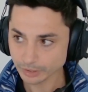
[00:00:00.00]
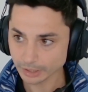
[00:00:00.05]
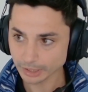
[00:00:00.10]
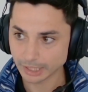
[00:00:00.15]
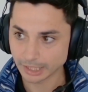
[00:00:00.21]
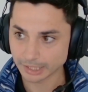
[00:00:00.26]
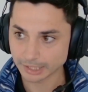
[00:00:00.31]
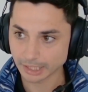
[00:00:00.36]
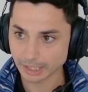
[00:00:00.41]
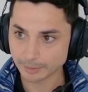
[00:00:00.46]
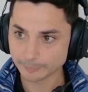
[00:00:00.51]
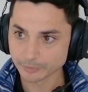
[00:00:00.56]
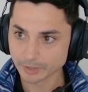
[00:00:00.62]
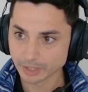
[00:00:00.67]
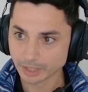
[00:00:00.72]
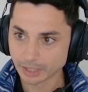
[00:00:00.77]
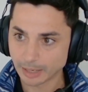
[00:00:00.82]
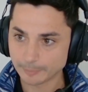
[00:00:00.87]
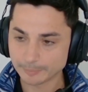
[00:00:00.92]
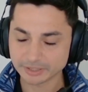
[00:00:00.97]
And
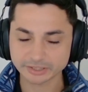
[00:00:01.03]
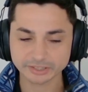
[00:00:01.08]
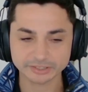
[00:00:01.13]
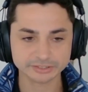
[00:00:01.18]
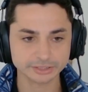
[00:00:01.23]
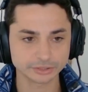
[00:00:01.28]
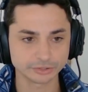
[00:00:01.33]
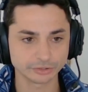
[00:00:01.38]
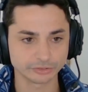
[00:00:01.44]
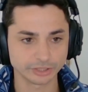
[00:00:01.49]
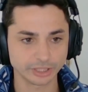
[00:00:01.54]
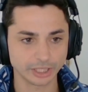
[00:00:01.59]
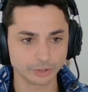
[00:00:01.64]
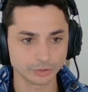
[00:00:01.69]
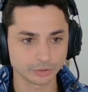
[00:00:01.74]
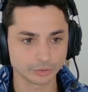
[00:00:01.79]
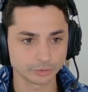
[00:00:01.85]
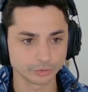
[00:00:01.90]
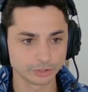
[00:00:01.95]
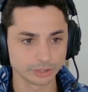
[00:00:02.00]
I'm interested to see how you
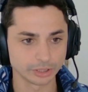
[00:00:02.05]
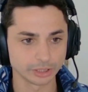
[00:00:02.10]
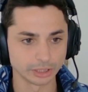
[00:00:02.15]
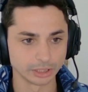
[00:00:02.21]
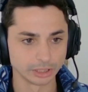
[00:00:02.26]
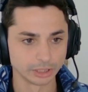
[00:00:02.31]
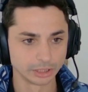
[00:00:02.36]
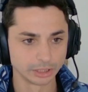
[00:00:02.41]
could